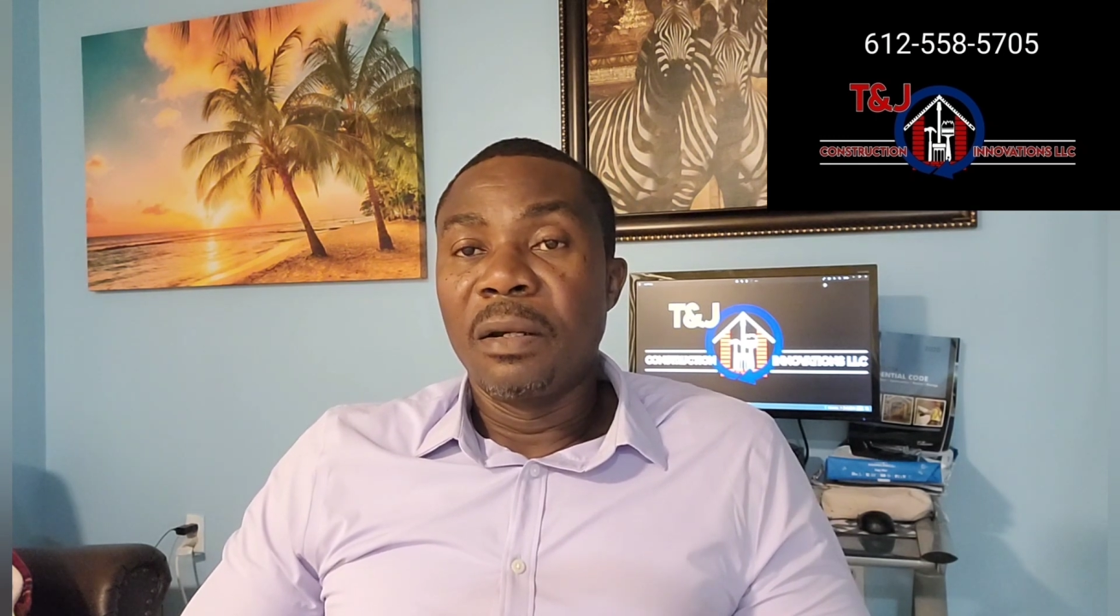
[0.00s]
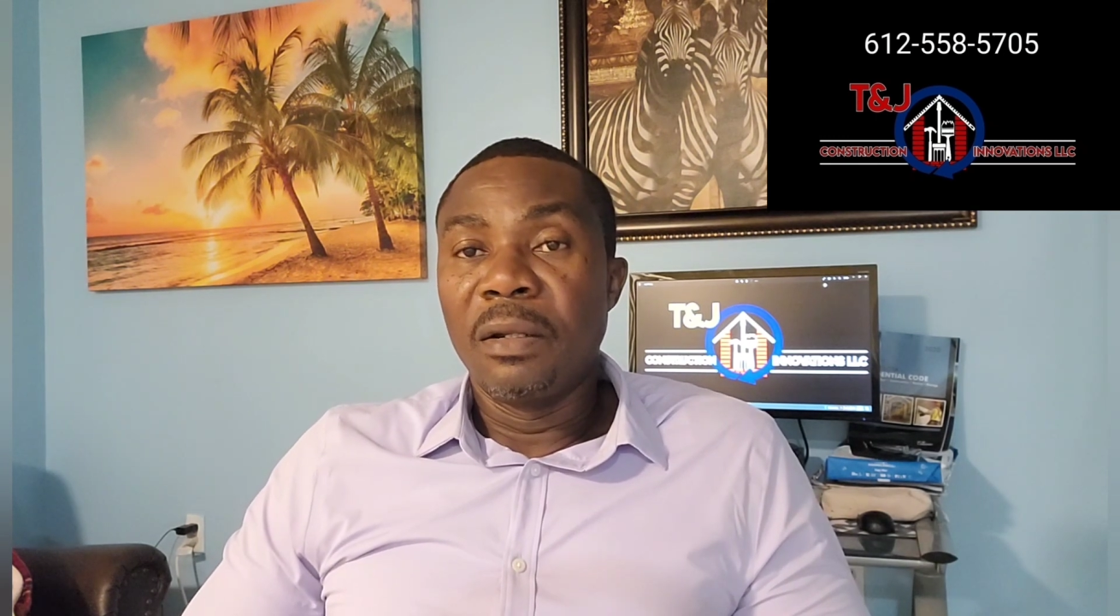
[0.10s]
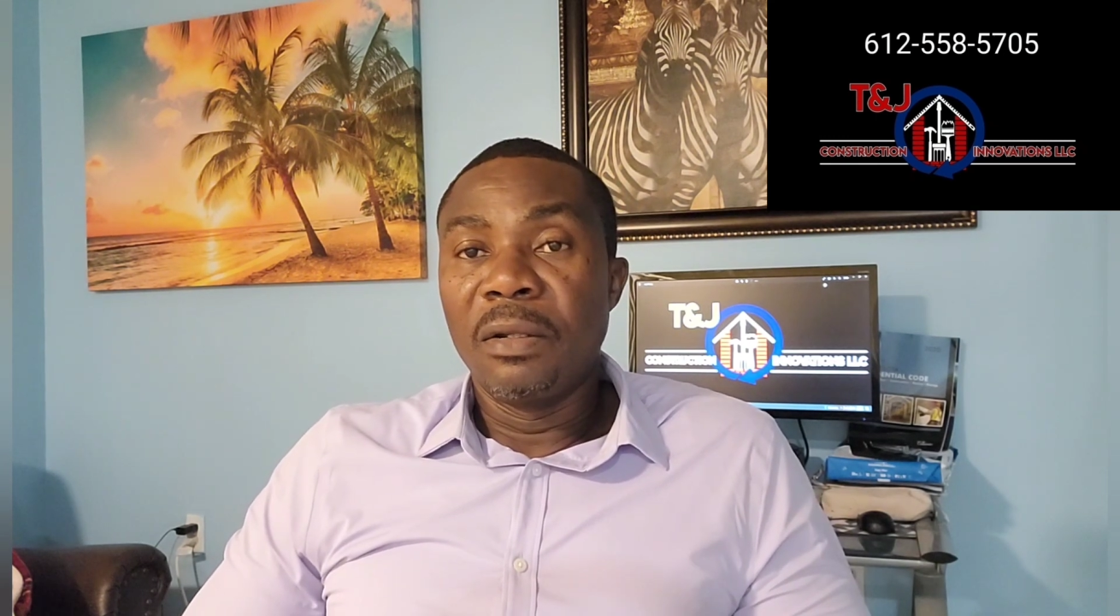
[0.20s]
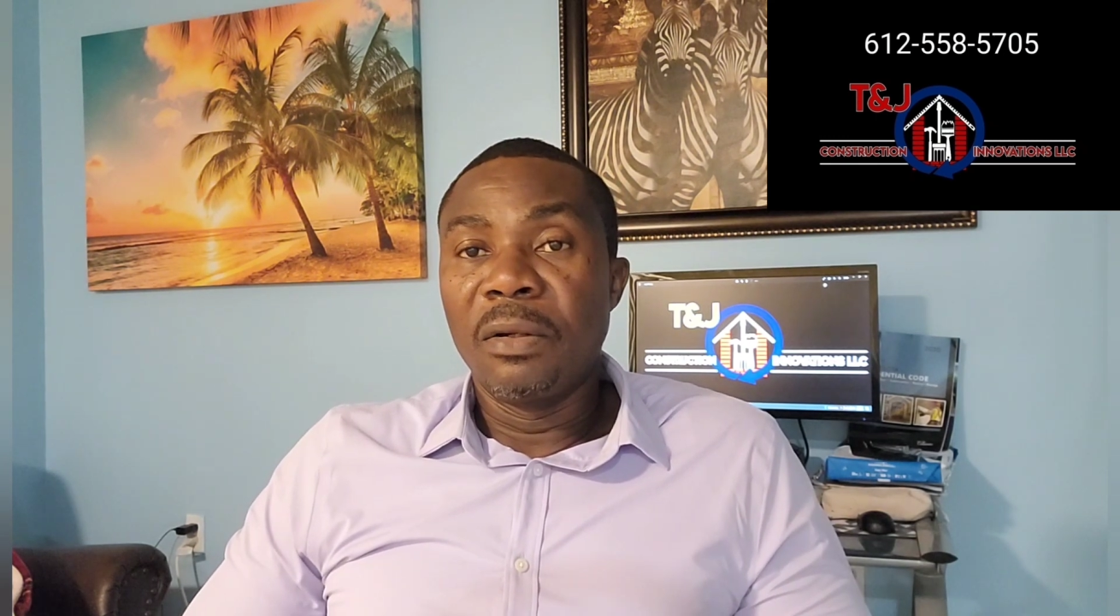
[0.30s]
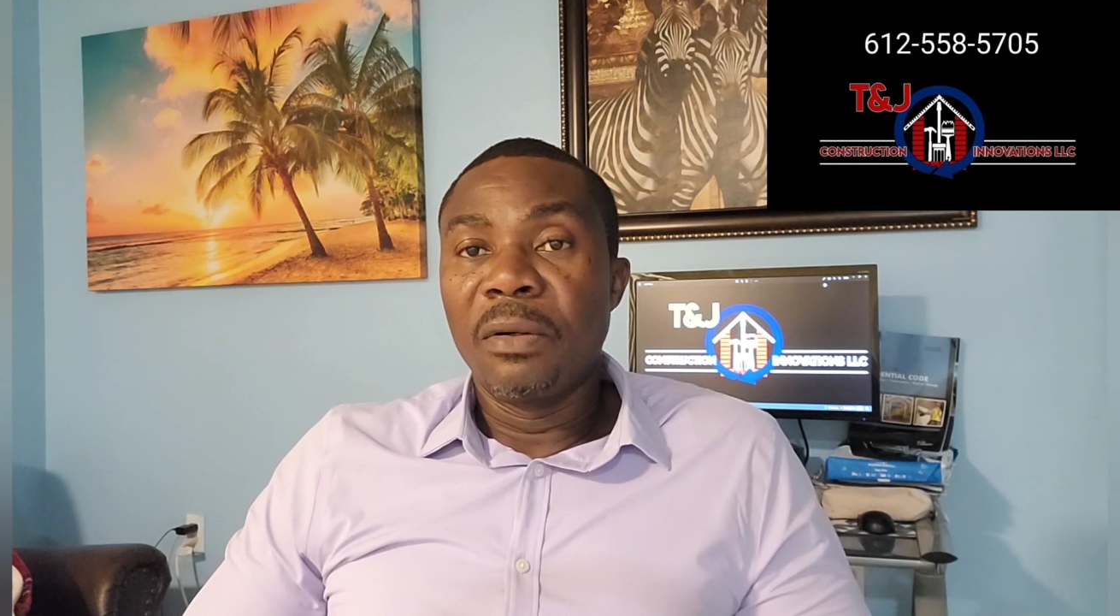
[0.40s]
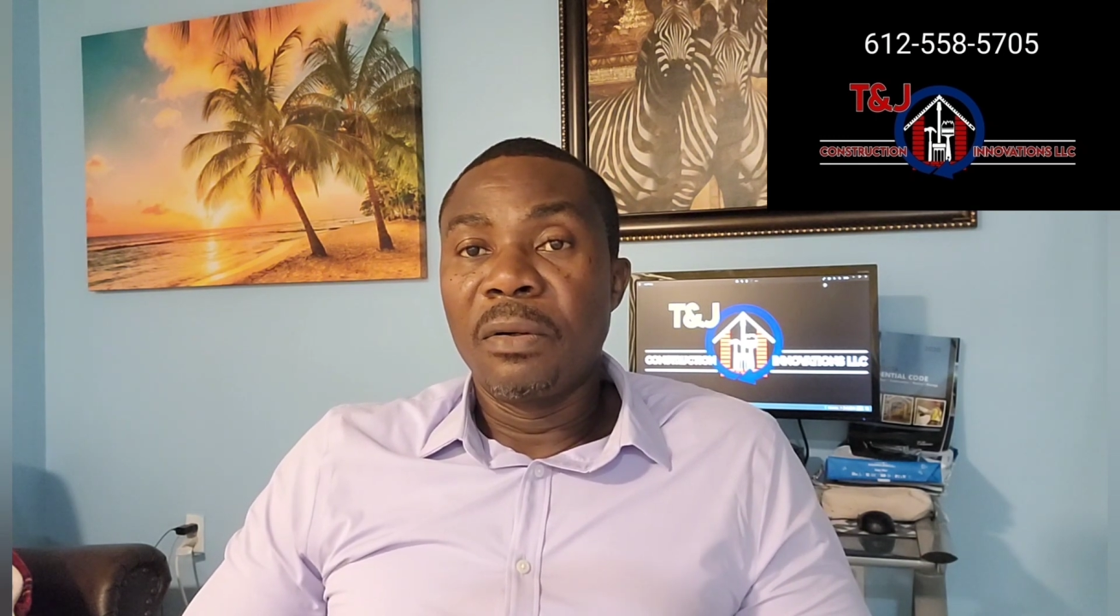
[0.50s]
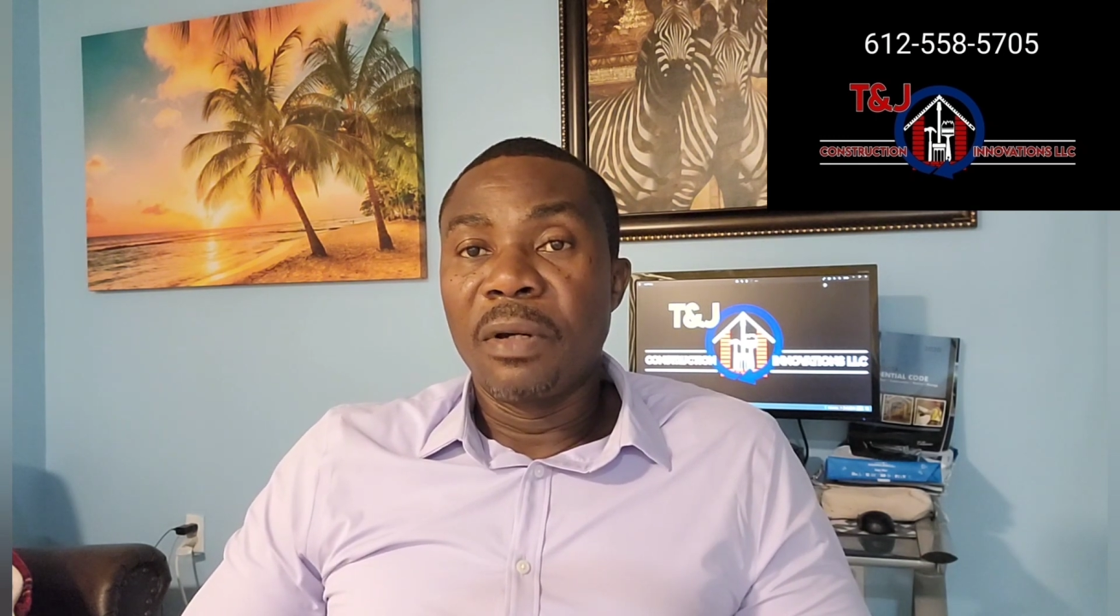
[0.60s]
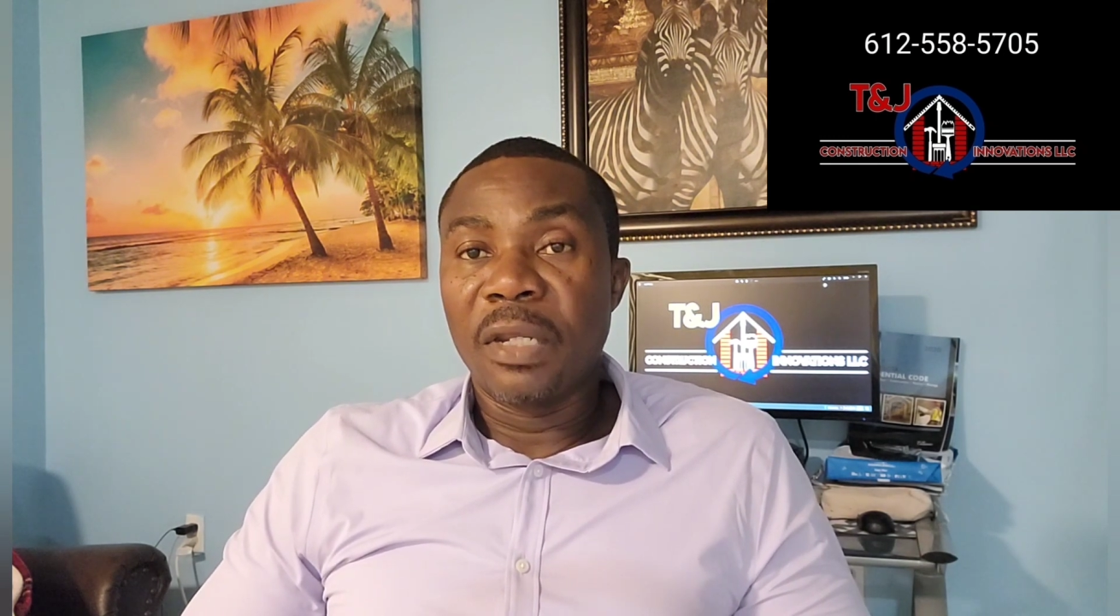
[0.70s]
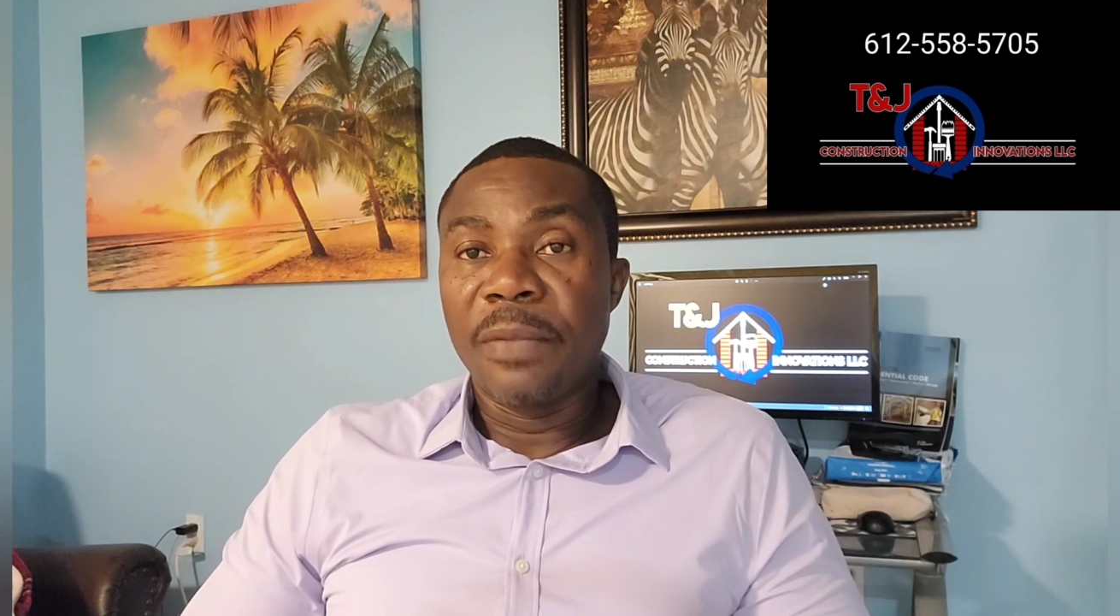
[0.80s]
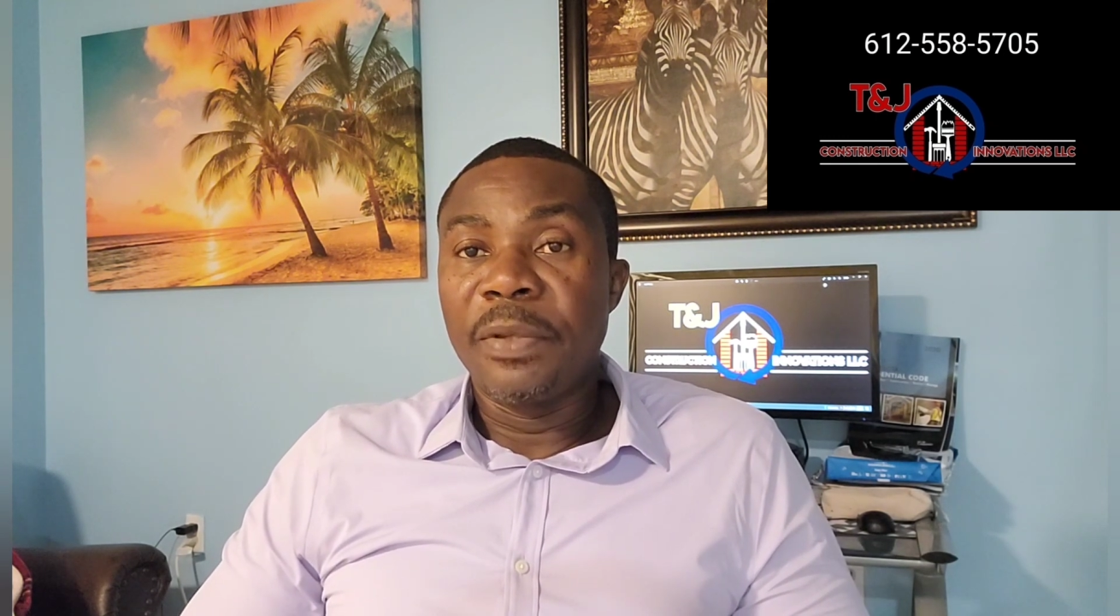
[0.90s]
you know, or
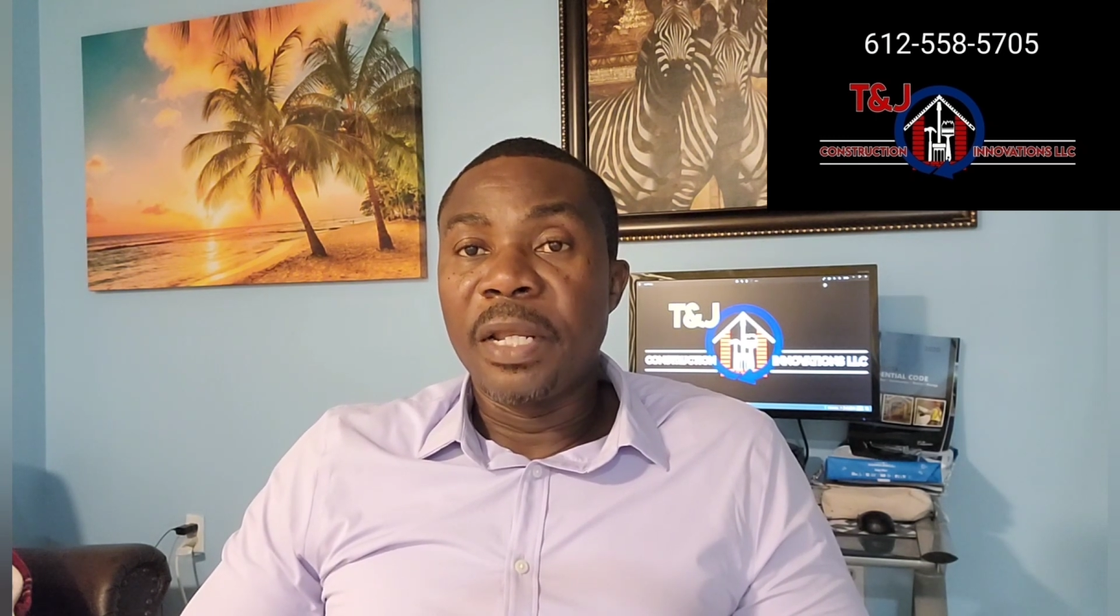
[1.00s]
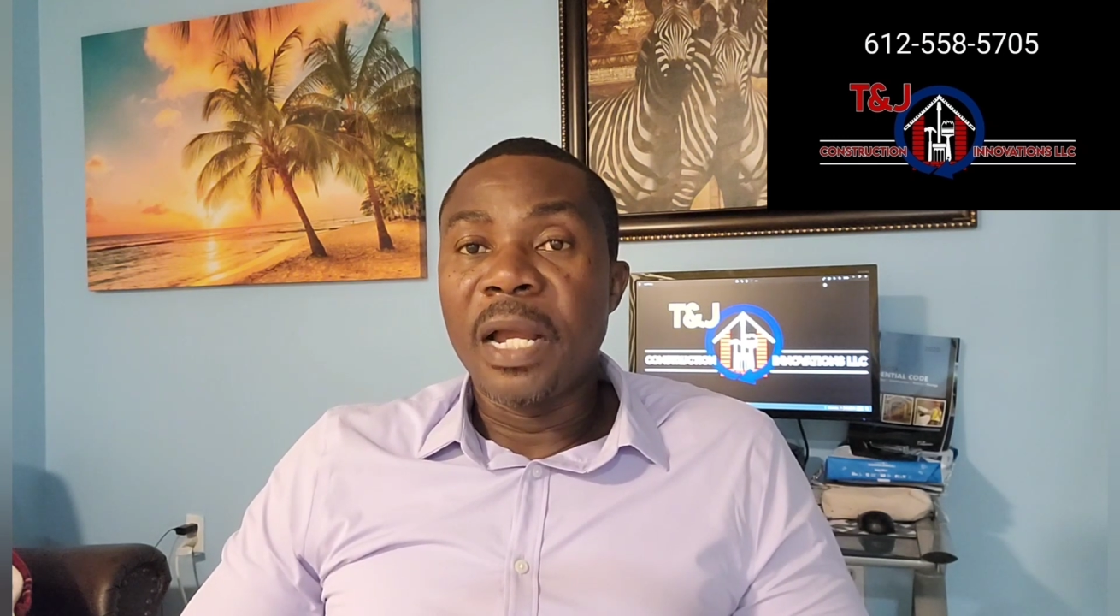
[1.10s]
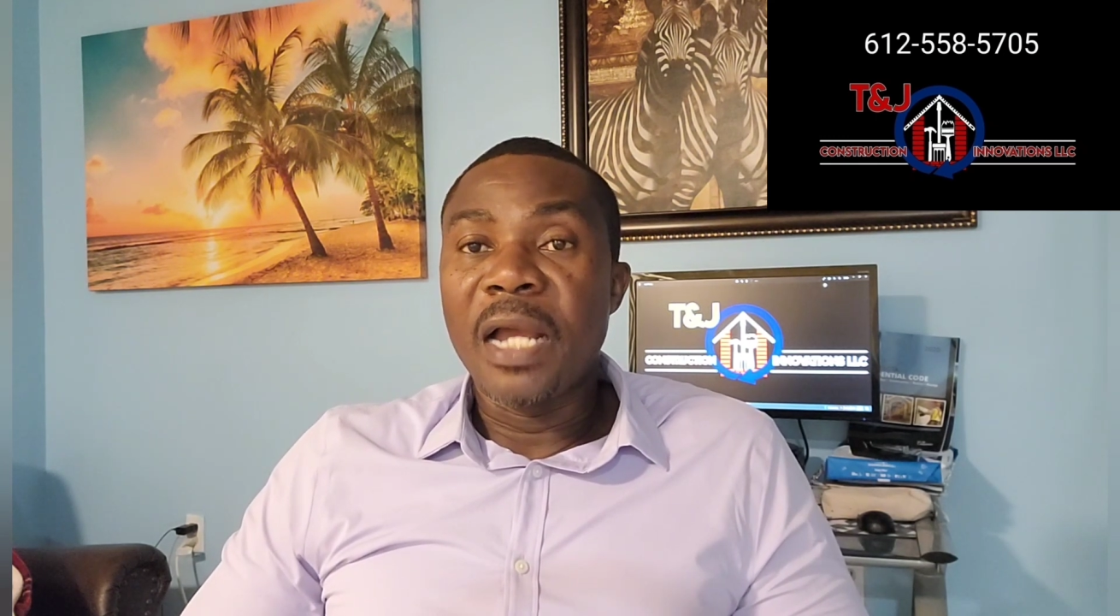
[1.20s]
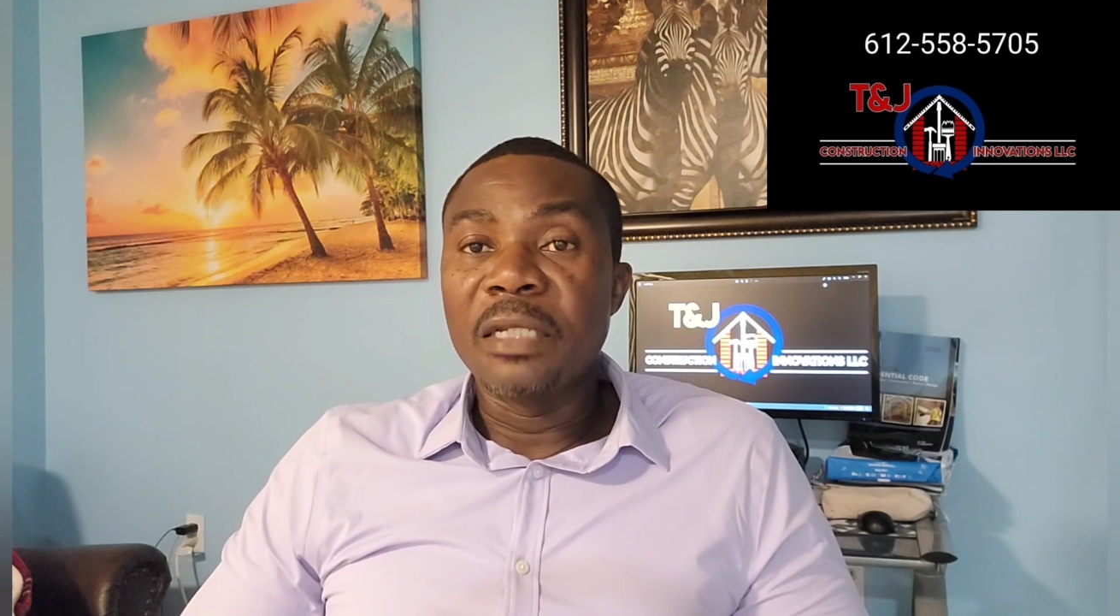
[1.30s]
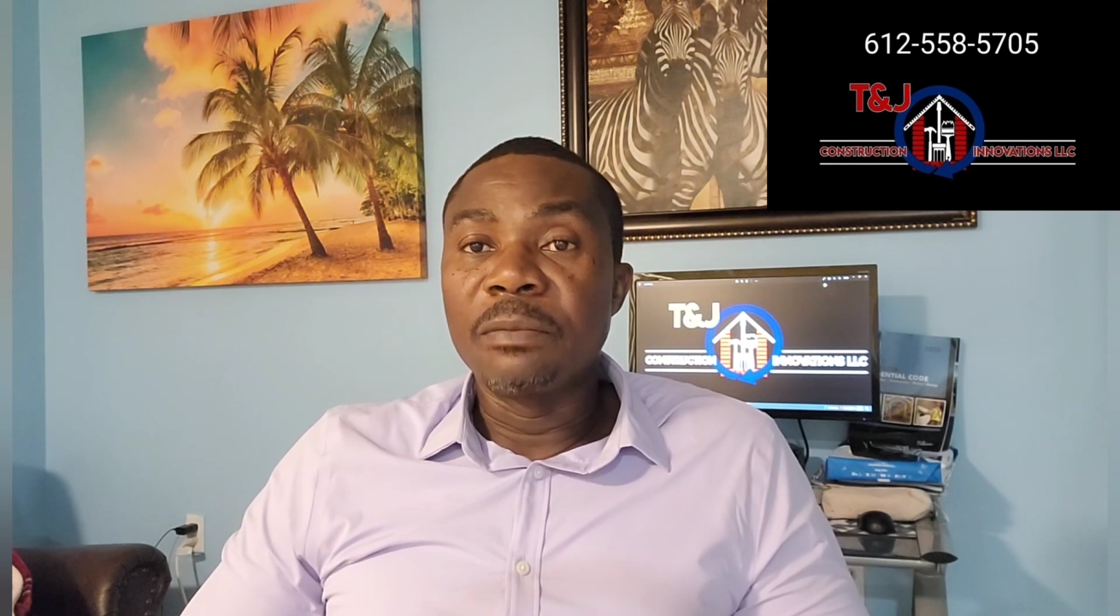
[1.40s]
keeping the guys